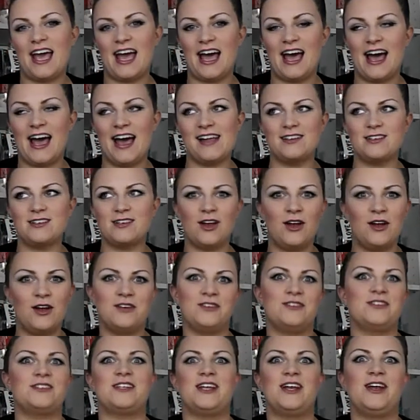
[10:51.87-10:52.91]
and
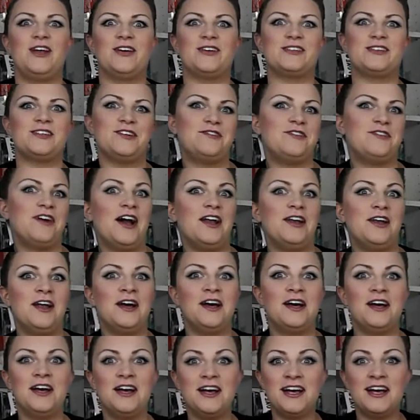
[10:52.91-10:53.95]
lots of fun.
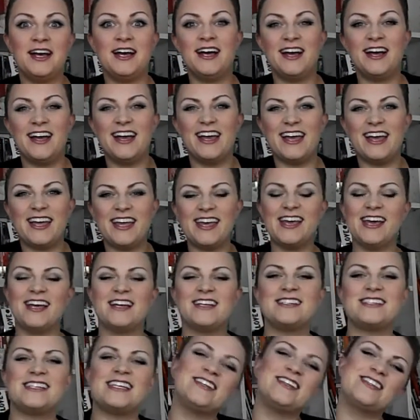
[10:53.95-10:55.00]

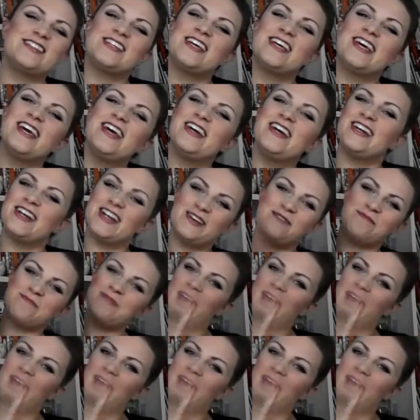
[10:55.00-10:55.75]
See you soon.